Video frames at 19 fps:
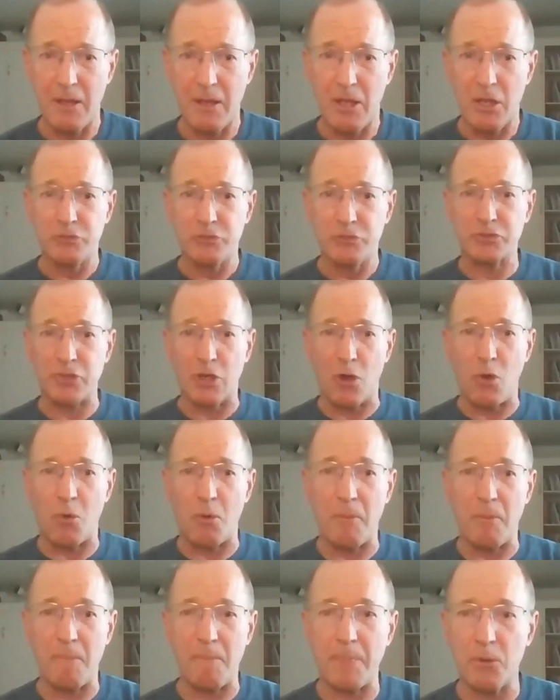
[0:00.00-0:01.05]
So
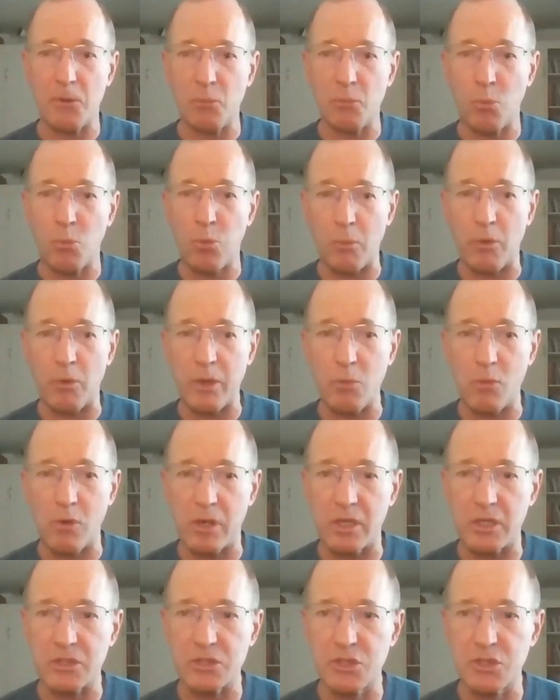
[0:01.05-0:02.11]
what we want
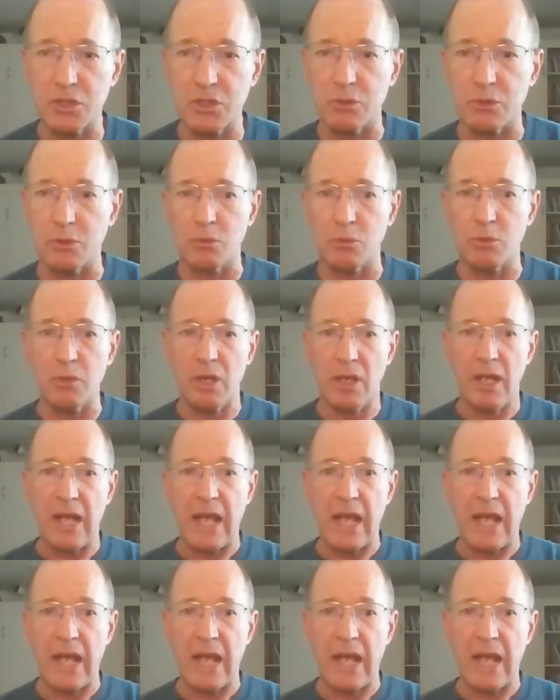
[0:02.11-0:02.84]
to do,